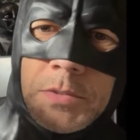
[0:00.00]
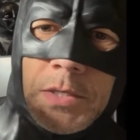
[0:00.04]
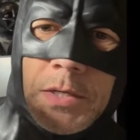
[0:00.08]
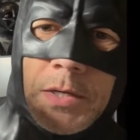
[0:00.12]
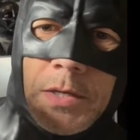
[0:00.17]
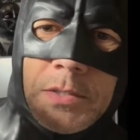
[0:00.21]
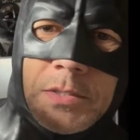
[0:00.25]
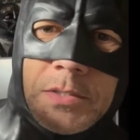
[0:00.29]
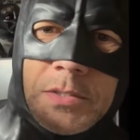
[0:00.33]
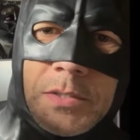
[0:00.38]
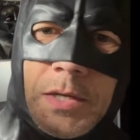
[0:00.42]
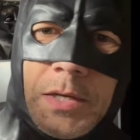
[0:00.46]

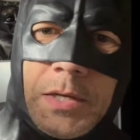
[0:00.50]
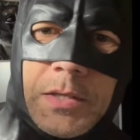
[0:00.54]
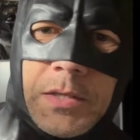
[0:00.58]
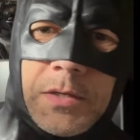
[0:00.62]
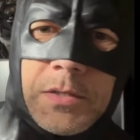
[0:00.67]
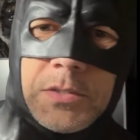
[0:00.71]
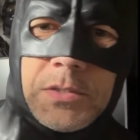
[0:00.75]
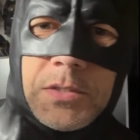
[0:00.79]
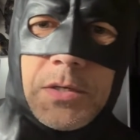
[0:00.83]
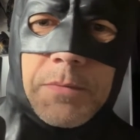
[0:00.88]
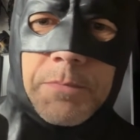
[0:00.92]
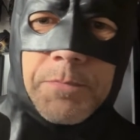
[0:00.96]
It's like
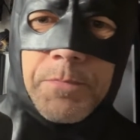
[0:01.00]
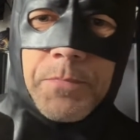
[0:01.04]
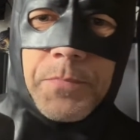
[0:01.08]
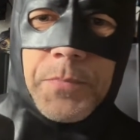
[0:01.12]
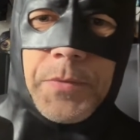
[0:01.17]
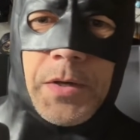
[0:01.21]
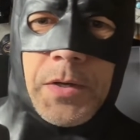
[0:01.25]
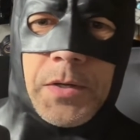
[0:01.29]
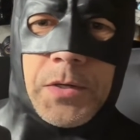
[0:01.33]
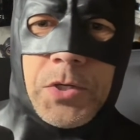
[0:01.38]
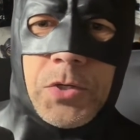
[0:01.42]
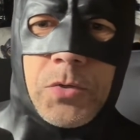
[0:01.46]
there's a
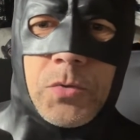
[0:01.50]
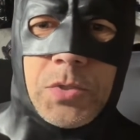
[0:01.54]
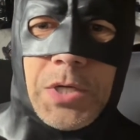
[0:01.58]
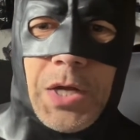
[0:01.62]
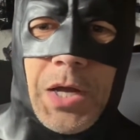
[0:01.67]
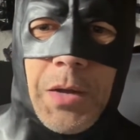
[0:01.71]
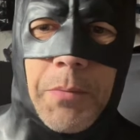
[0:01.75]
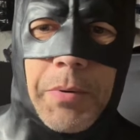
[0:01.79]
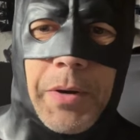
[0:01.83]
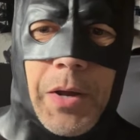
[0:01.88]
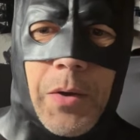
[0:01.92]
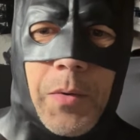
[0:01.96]
huge
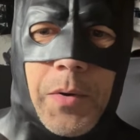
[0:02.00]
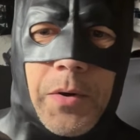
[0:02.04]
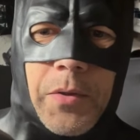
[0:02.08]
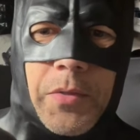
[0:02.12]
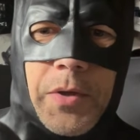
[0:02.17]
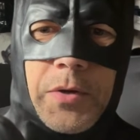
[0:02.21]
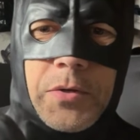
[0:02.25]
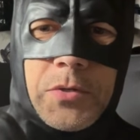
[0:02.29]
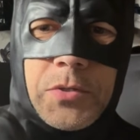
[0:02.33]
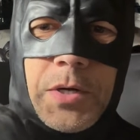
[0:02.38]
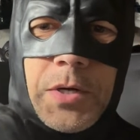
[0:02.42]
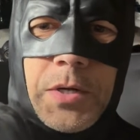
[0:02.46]
eyebrow under
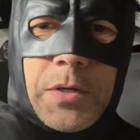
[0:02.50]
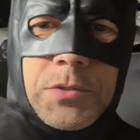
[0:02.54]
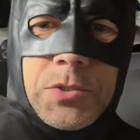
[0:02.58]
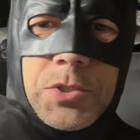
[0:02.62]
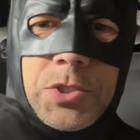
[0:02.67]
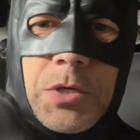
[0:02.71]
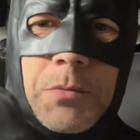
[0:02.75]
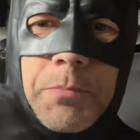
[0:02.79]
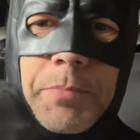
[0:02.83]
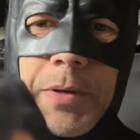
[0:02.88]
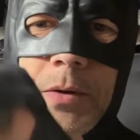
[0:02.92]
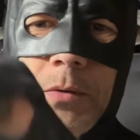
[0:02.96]
there trying to
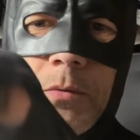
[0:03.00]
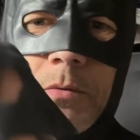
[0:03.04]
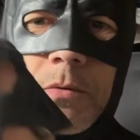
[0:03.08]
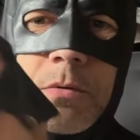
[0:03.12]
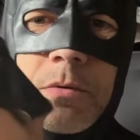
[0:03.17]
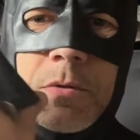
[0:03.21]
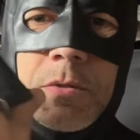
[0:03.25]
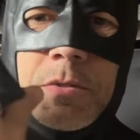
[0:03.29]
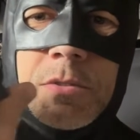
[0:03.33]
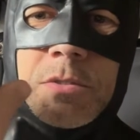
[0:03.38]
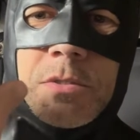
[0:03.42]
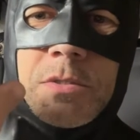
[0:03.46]
jump out
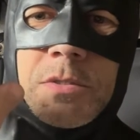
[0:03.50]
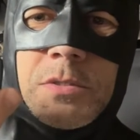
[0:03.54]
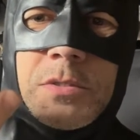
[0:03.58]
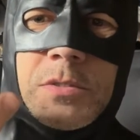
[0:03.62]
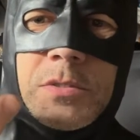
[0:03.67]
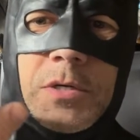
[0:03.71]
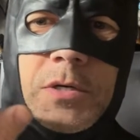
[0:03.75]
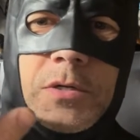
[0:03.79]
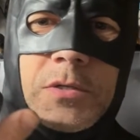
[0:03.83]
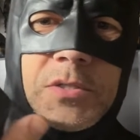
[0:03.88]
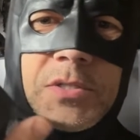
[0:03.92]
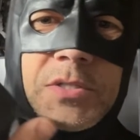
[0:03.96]

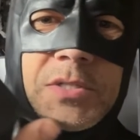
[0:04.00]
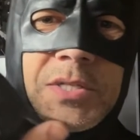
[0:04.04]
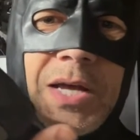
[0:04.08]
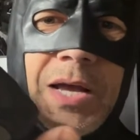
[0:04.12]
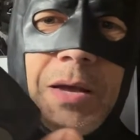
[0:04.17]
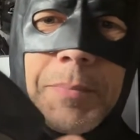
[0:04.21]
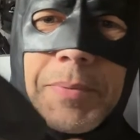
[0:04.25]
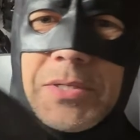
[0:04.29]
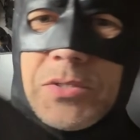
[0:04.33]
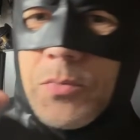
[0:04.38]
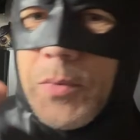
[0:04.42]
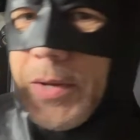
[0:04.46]
or
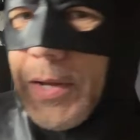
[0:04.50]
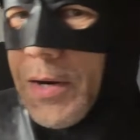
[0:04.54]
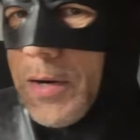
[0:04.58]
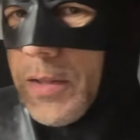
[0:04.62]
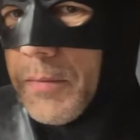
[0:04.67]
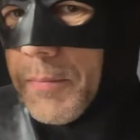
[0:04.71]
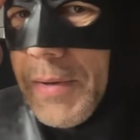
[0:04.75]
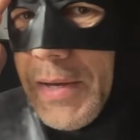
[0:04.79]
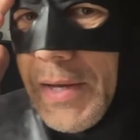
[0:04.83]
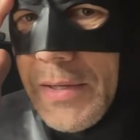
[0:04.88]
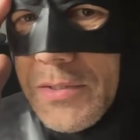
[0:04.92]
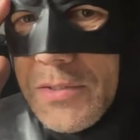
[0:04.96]
stab its way out of
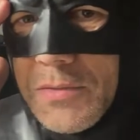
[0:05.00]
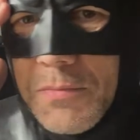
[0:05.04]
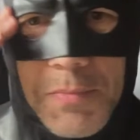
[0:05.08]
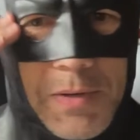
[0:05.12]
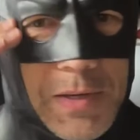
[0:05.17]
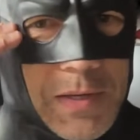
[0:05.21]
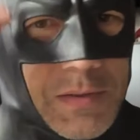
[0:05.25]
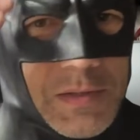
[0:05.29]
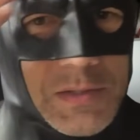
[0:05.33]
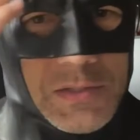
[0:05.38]
the mask. Man,